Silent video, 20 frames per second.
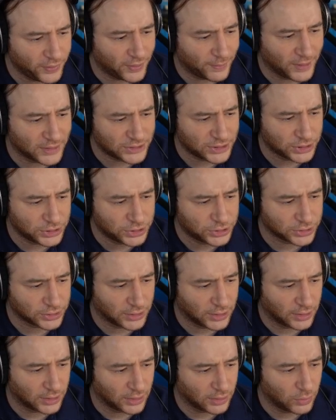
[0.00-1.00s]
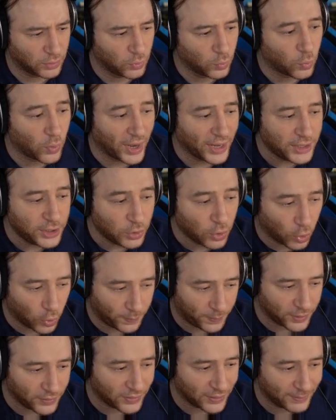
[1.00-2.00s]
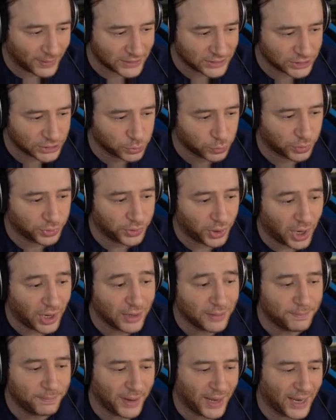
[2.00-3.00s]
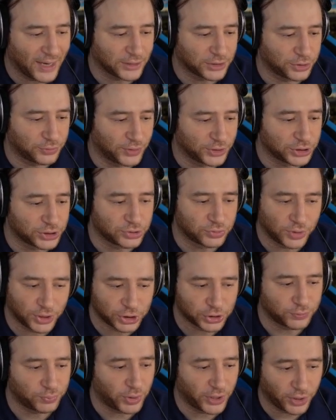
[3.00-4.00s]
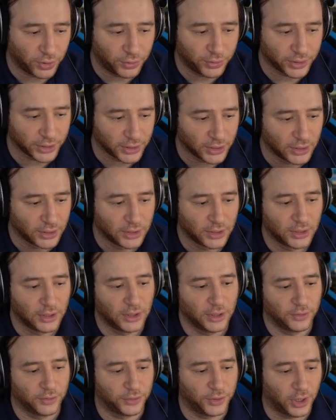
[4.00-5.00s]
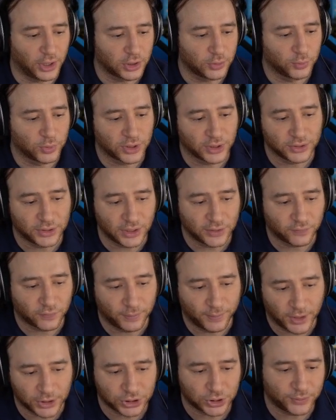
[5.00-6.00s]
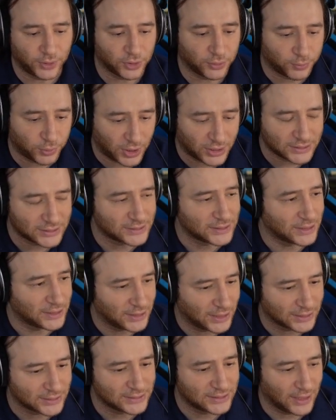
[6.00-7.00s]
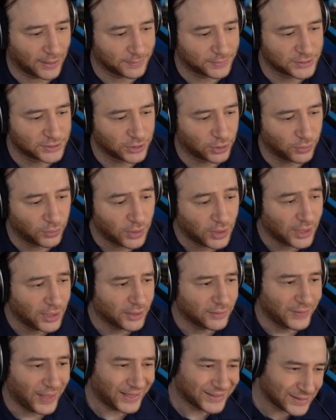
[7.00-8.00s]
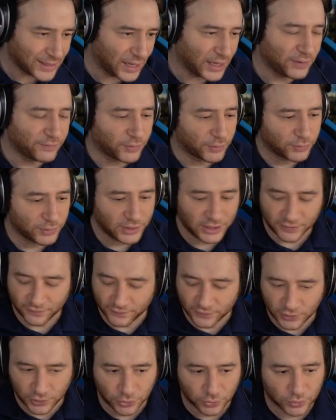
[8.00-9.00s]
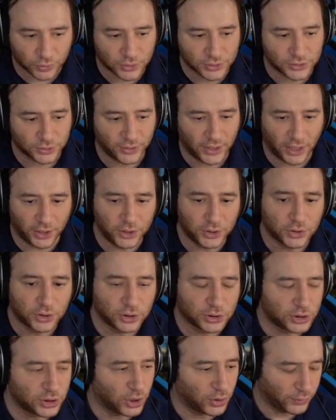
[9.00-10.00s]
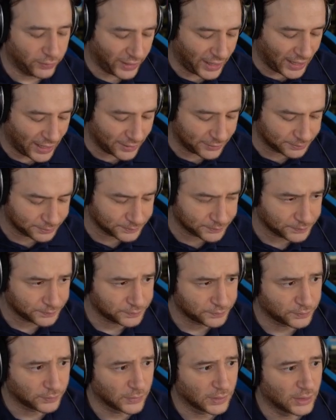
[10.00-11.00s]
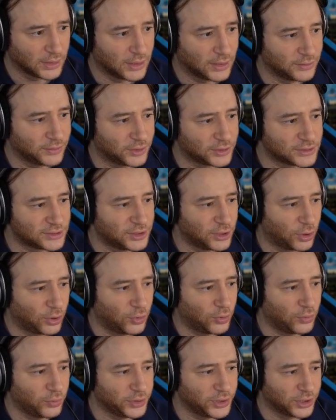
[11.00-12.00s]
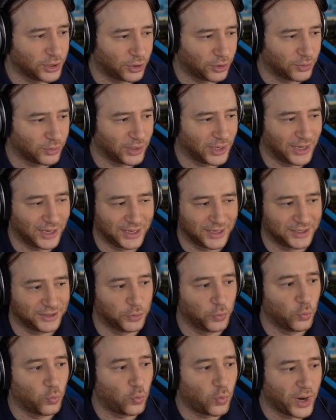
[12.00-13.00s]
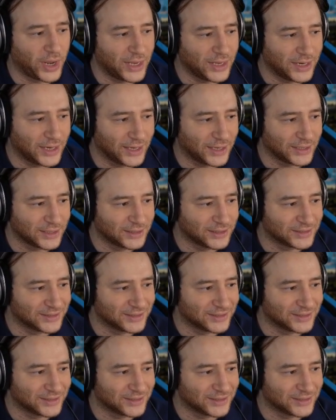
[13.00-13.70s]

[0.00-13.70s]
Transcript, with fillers: message, when you open the message will not impact your registration priority. The document will contain information about the process and next steps. So that's kind of a relief too. So now you could know that there's no, you know, uh, waiting